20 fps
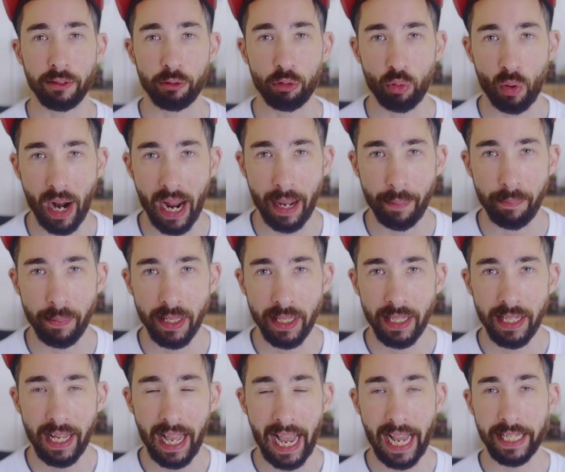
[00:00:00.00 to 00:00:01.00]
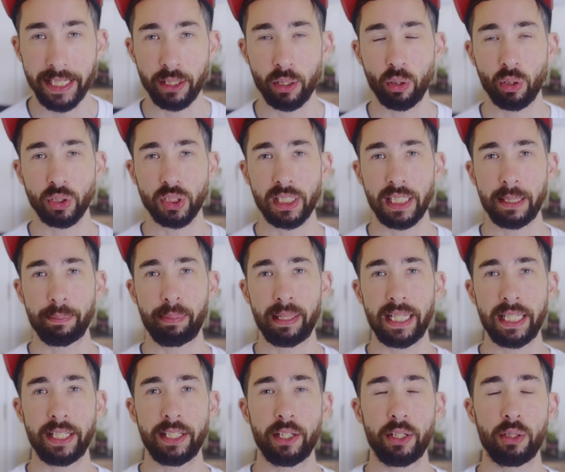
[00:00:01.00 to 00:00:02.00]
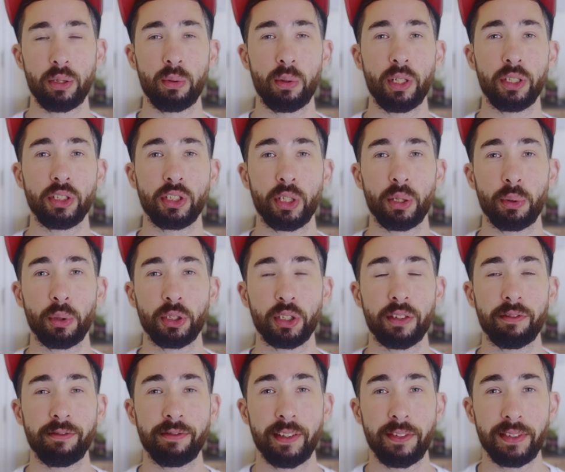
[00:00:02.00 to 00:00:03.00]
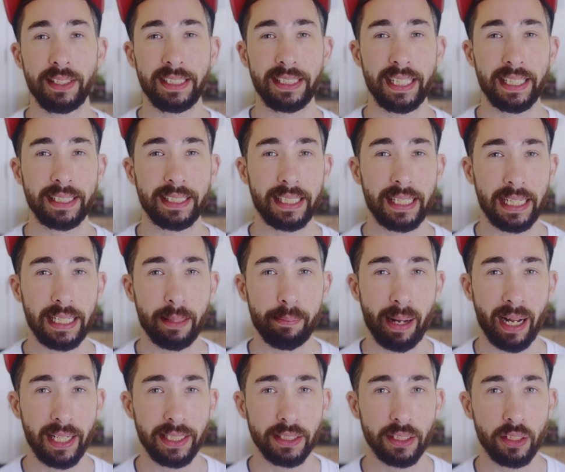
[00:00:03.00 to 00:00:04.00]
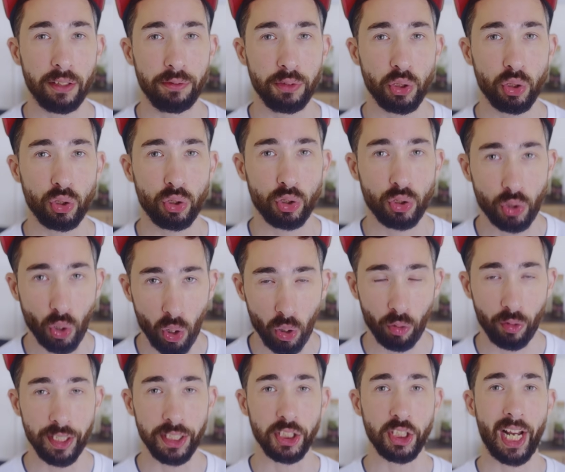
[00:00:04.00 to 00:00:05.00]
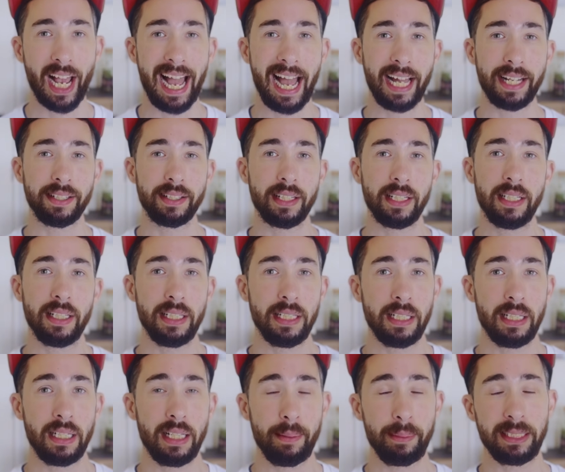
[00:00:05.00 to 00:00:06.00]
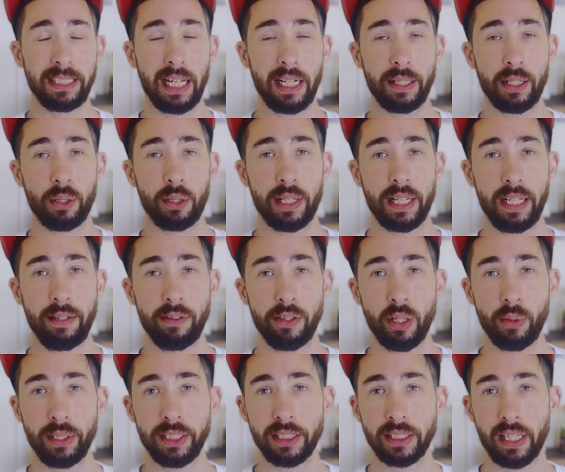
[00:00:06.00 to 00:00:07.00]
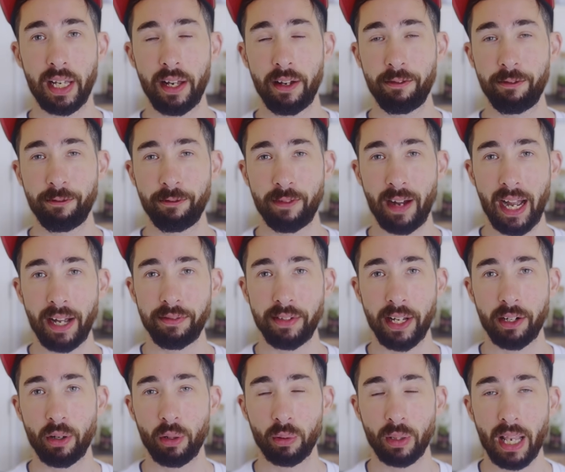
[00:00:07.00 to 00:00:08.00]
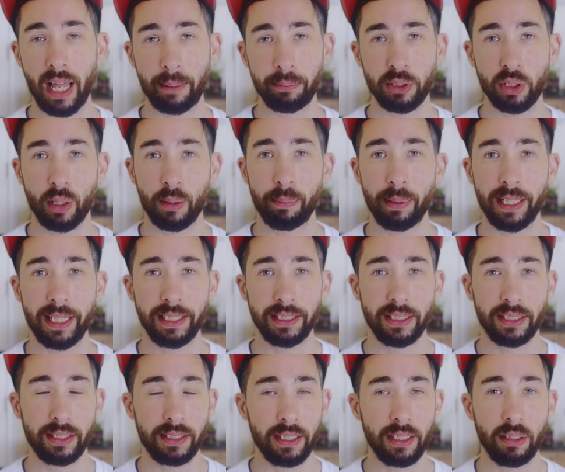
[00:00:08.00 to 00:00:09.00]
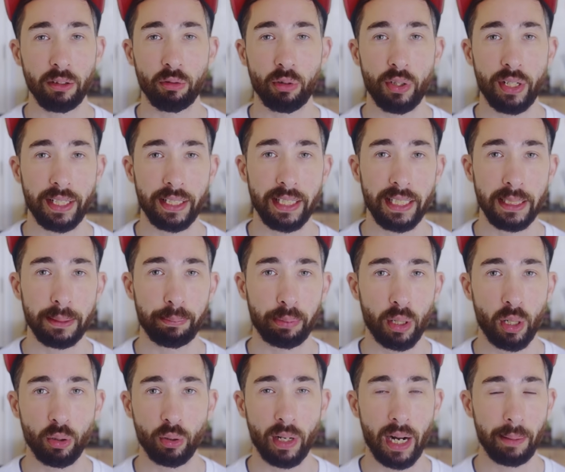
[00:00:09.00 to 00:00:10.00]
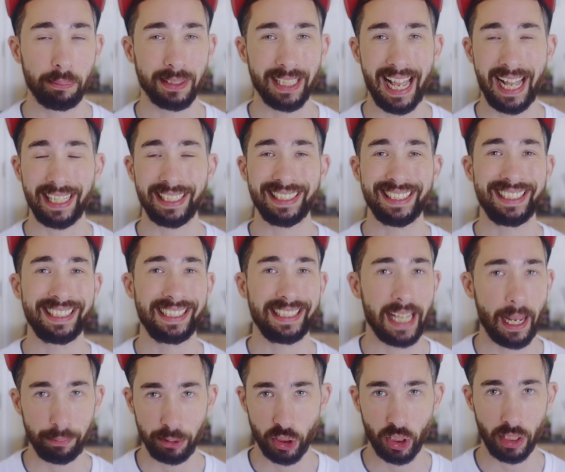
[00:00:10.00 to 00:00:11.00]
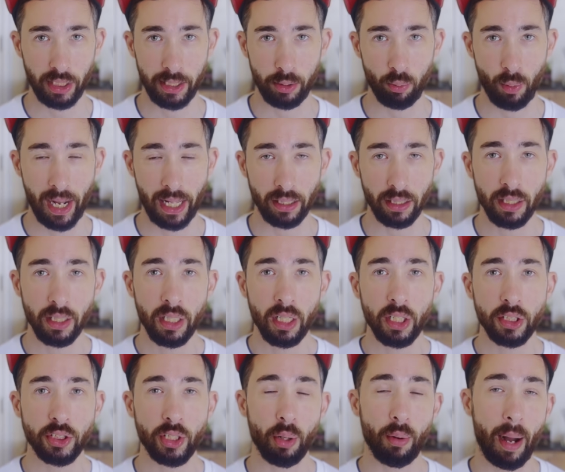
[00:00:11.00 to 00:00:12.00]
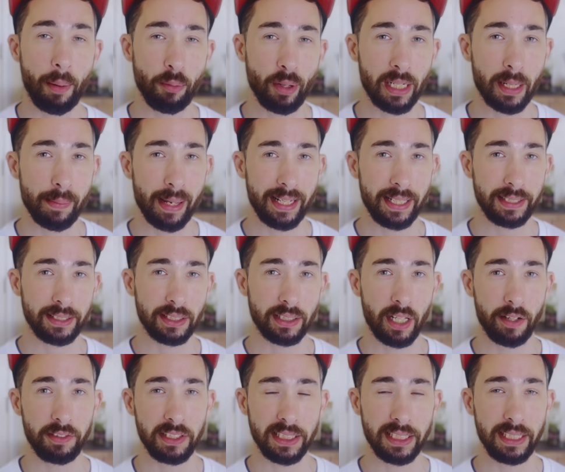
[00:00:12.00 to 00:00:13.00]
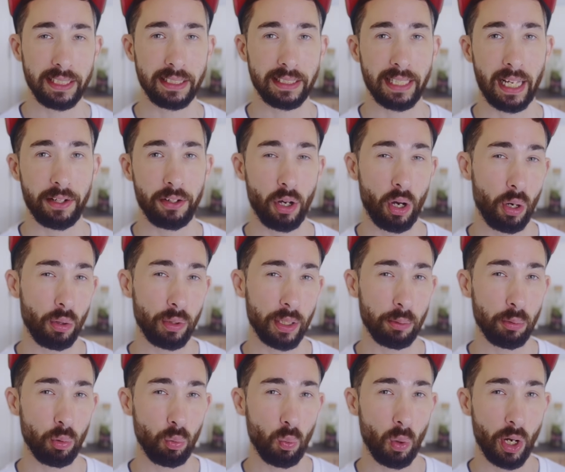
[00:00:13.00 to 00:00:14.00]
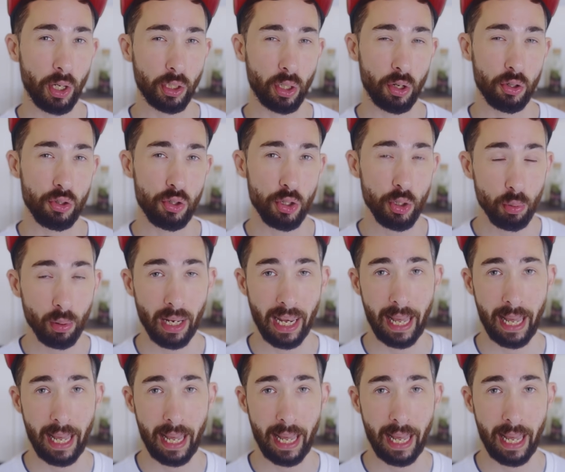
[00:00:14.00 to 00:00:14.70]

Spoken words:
of RAM, 8-core CPU, and 256GB of storage. And let me tell you, even though it's a 5-year-old laptop, it's still running these programs exceptionally well. So I'm recommending services that not only will work on newer